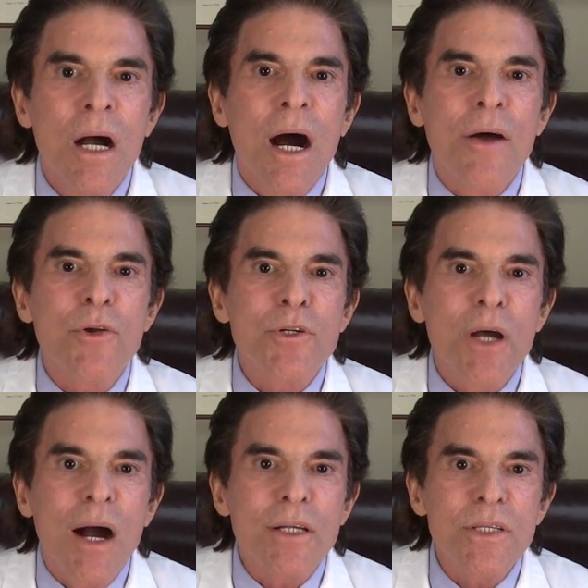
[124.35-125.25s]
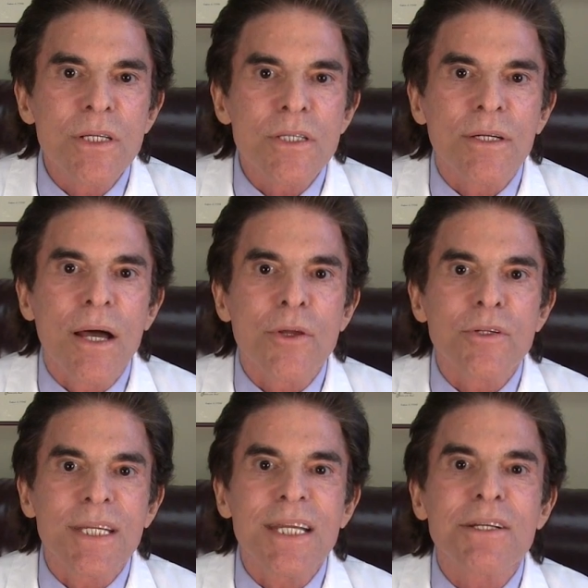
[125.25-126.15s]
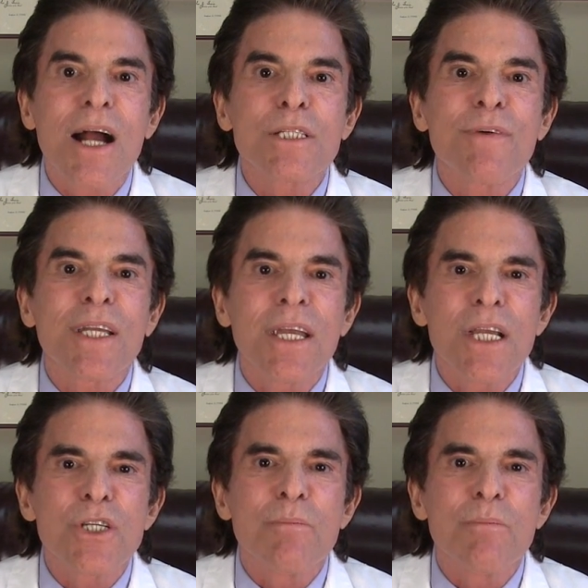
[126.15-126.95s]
Other toxins and other detoxification